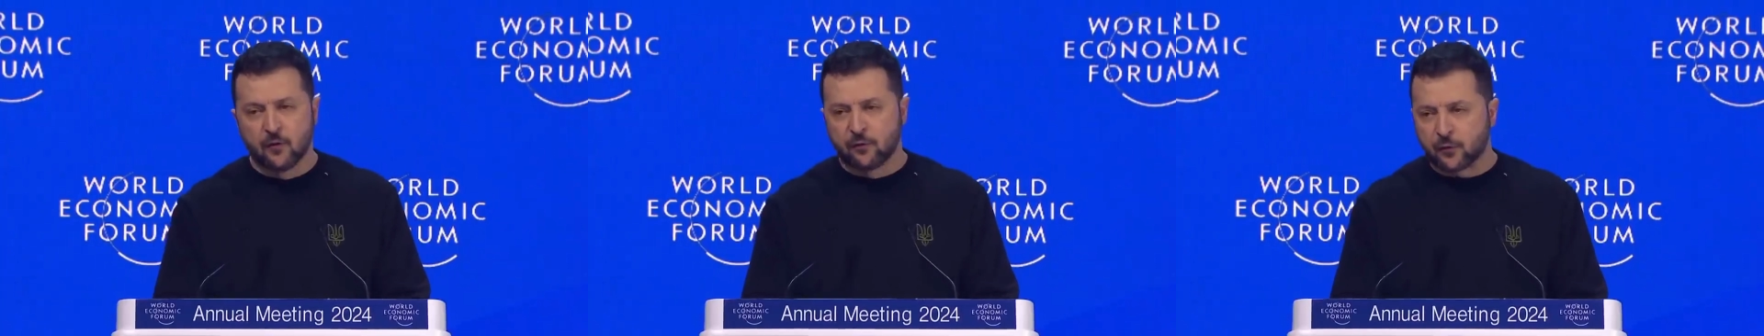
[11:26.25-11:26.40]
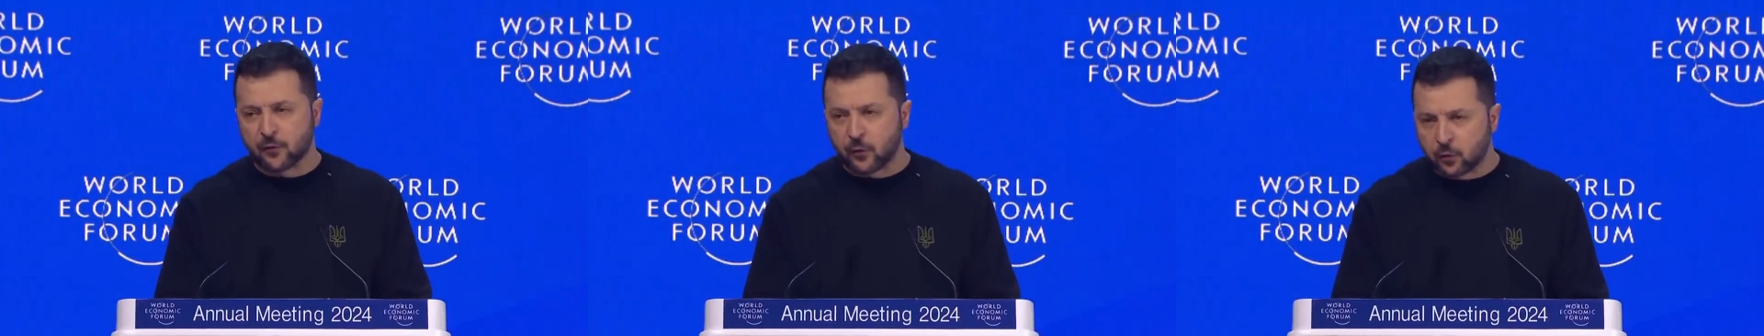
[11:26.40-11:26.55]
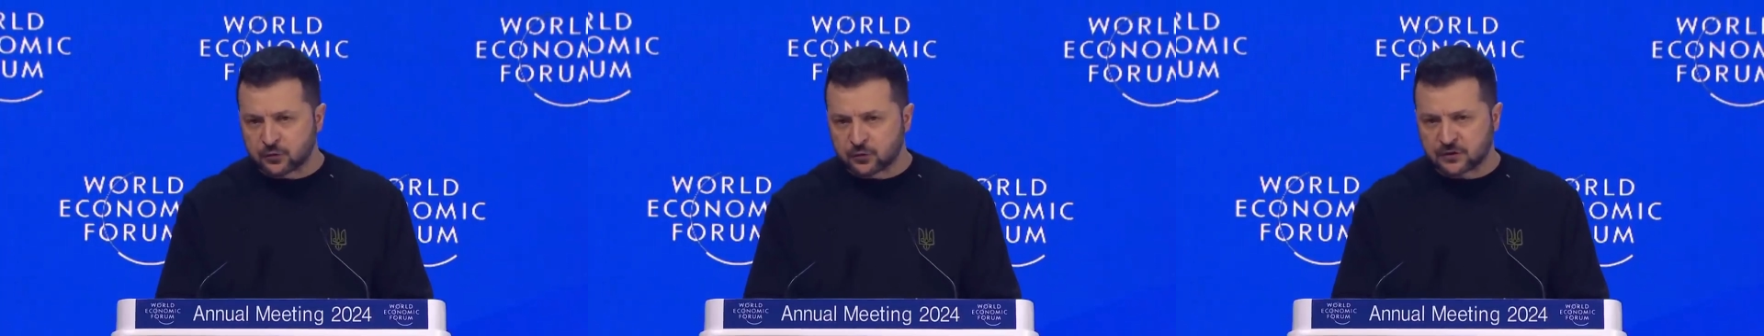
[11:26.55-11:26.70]

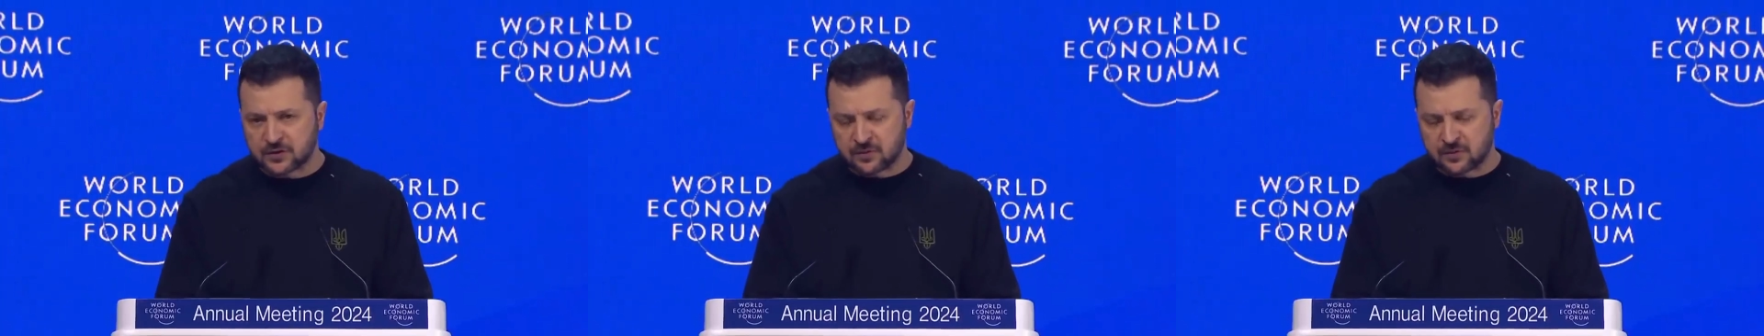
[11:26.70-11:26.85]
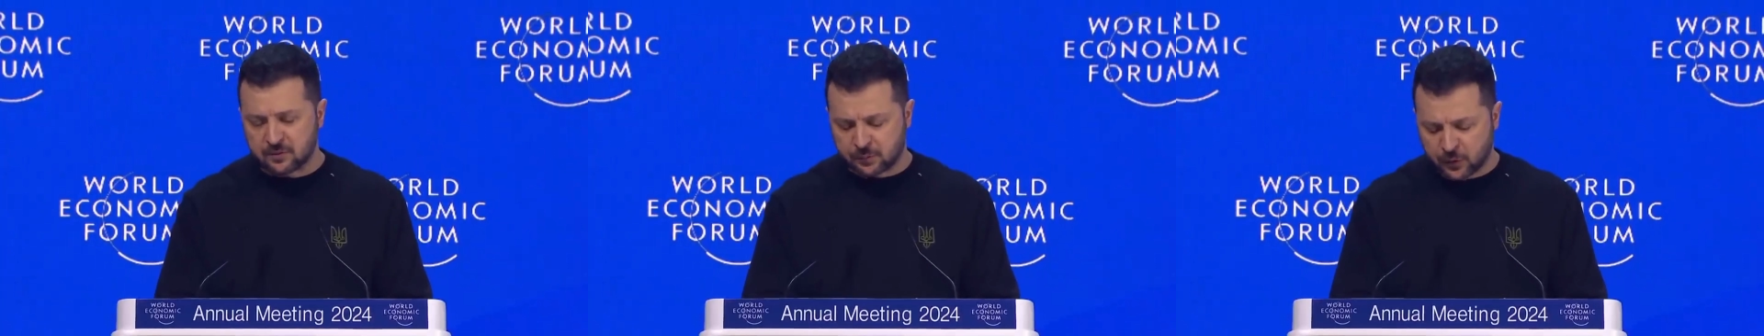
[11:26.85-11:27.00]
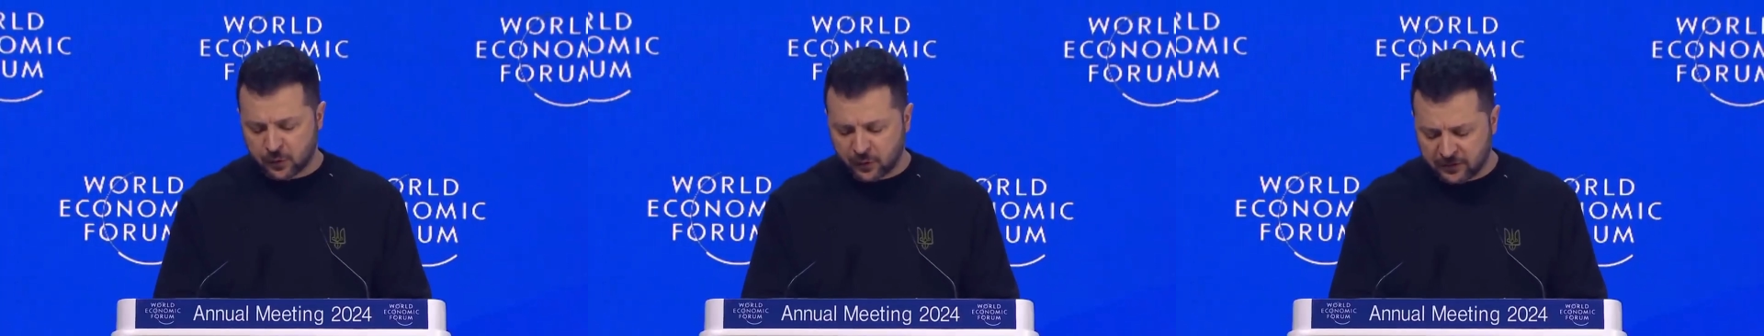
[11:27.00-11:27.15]

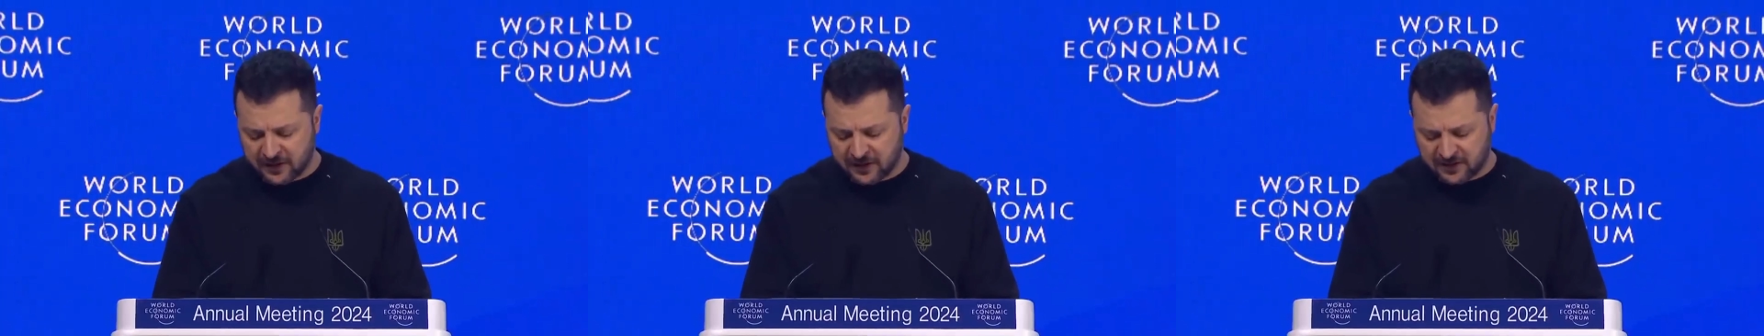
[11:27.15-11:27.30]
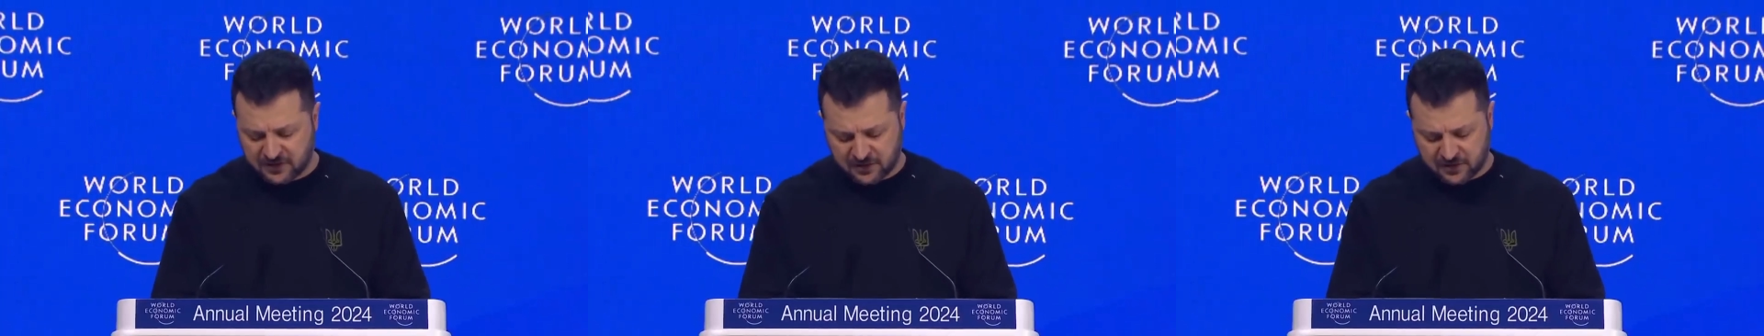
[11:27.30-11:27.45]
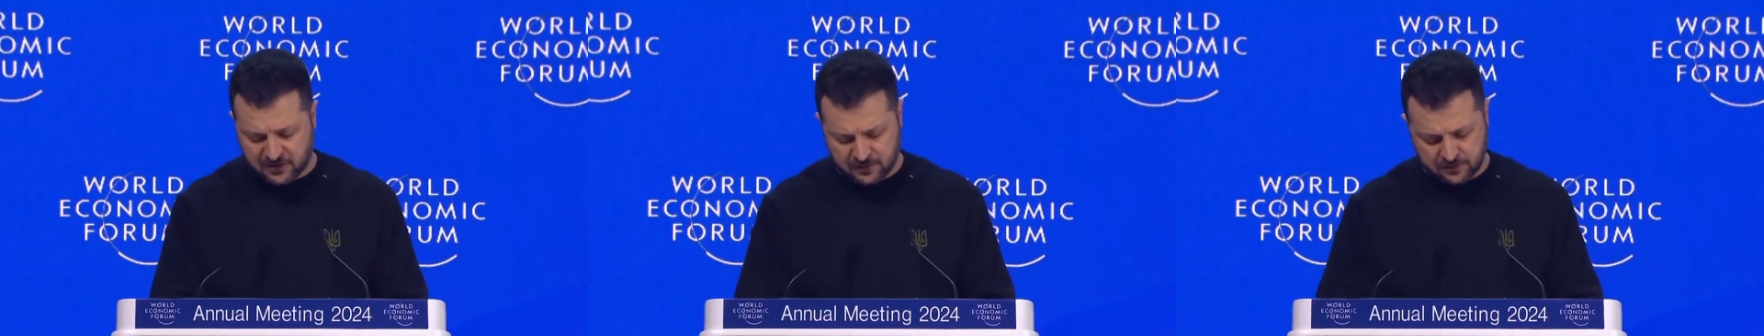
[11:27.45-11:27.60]
frozen
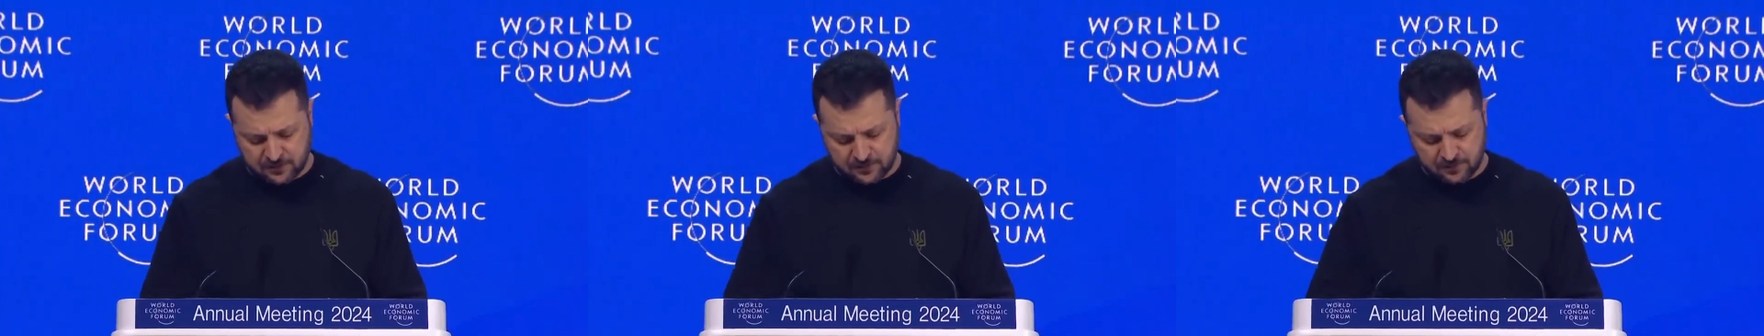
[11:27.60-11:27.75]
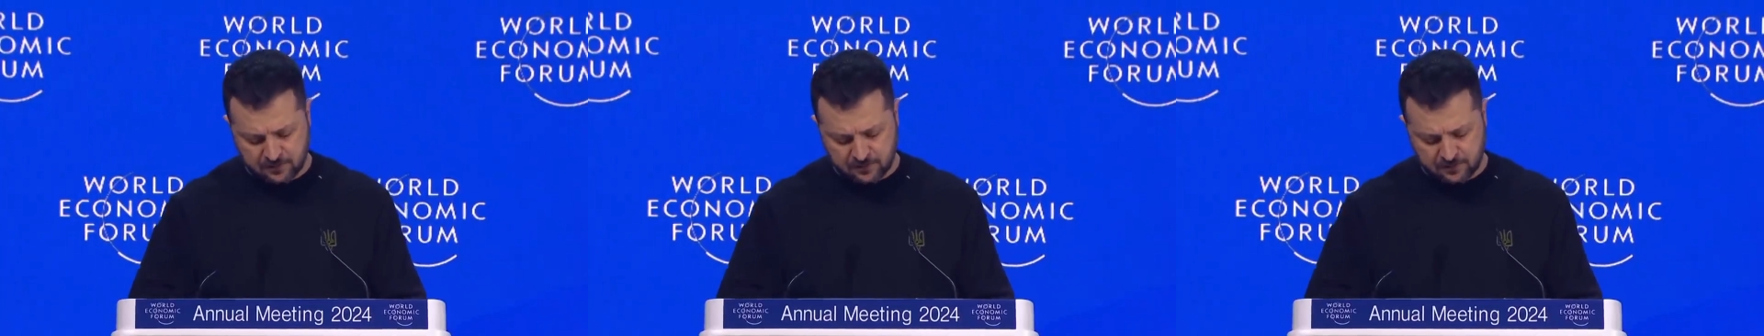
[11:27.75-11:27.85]
products.